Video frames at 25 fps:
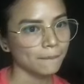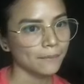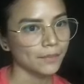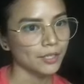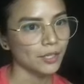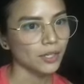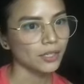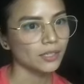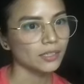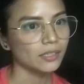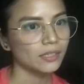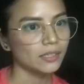
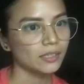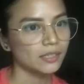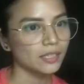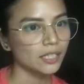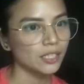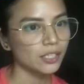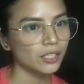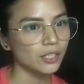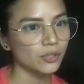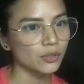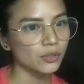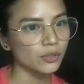Yun.
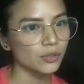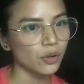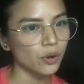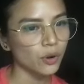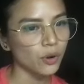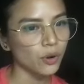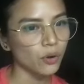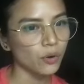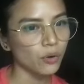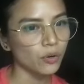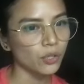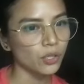Did you
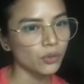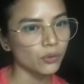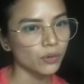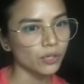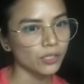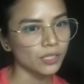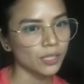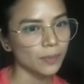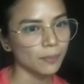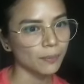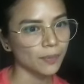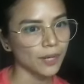know you were
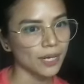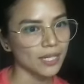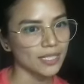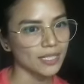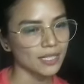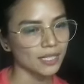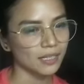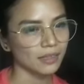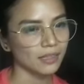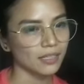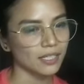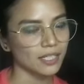depressed
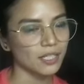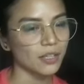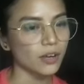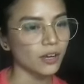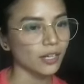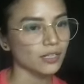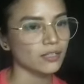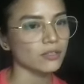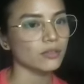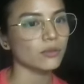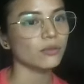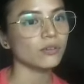at the
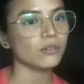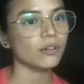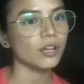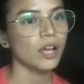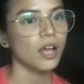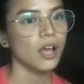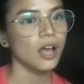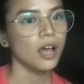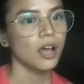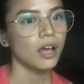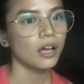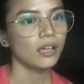start? So,
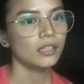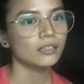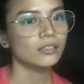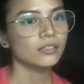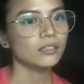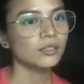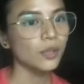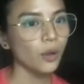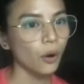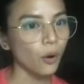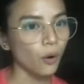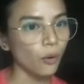
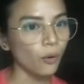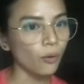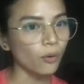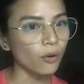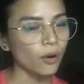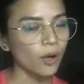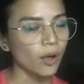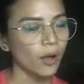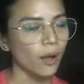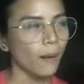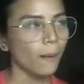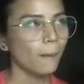
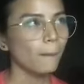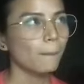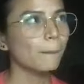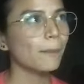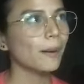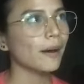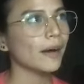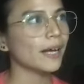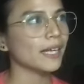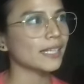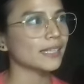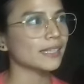no,
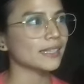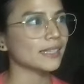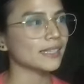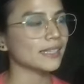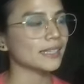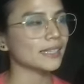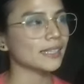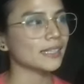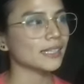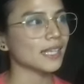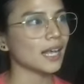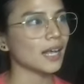but
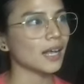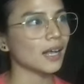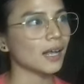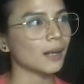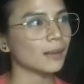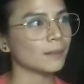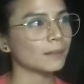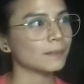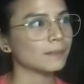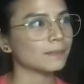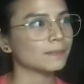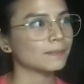
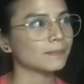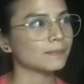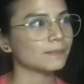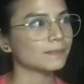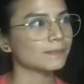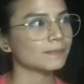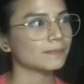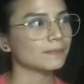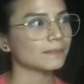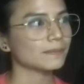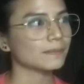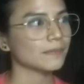um,
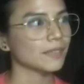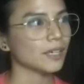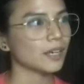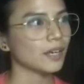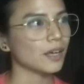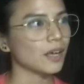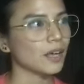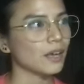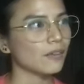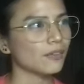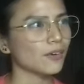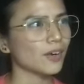
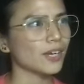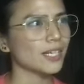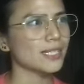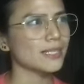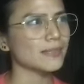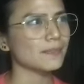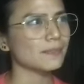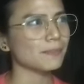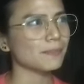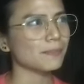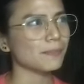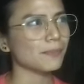of
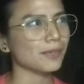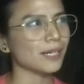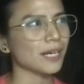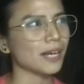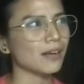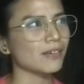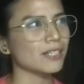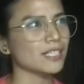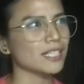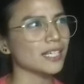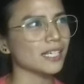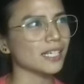course, when I
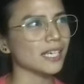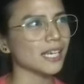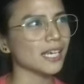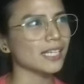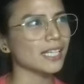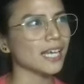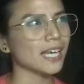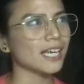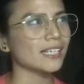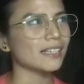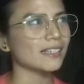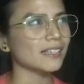was a kid,
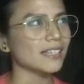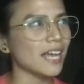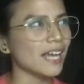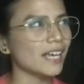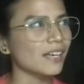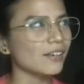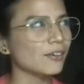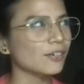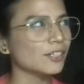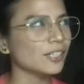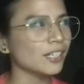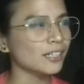I
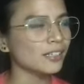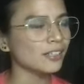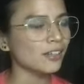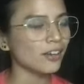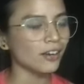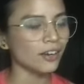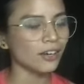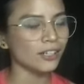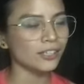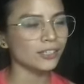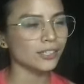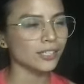couldn't
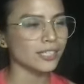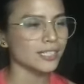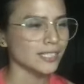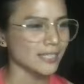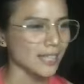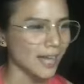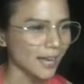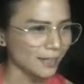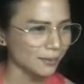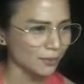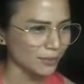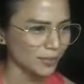
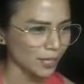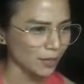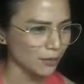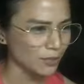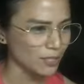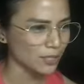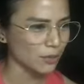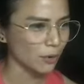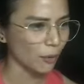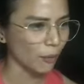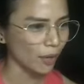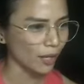understand what I
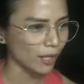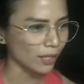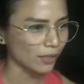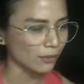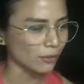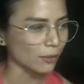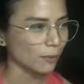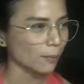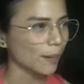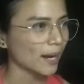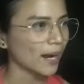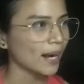was going
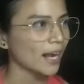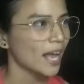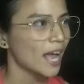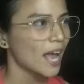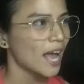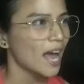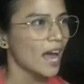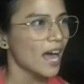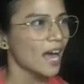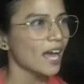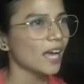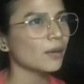through. Parang
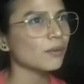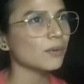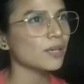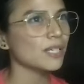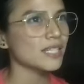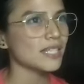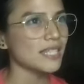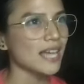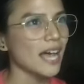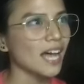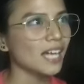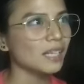I was
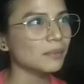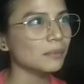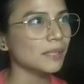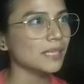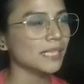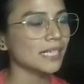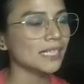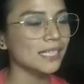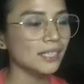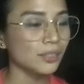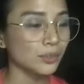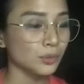sad, but
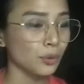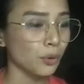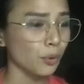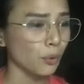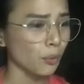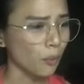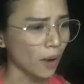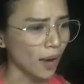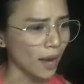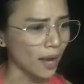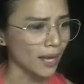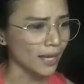I didn't know
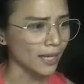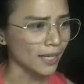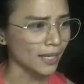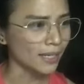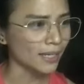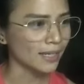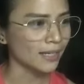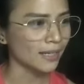why.